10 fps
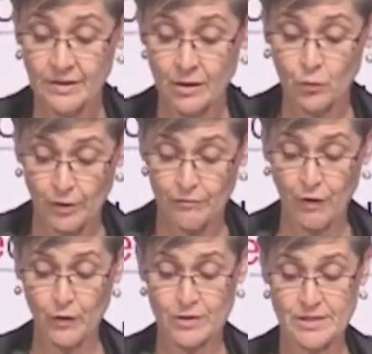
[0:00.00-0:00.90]

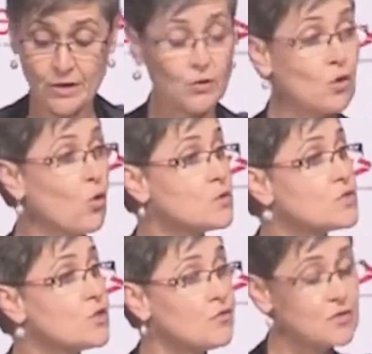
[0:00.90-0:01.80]
refocusing on core
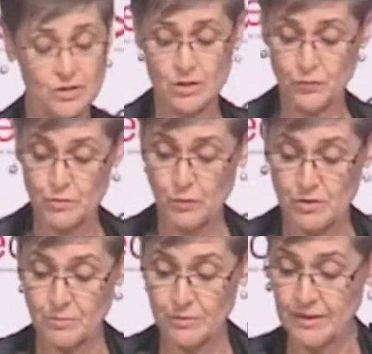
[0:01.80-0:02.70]
services and
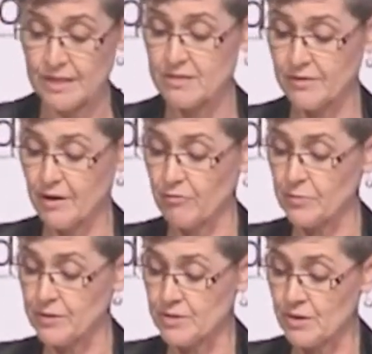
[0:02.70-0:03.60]
responsibilities of
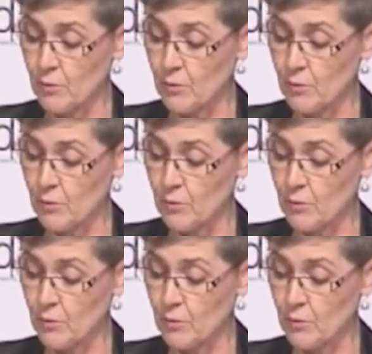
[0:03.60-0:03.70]
government,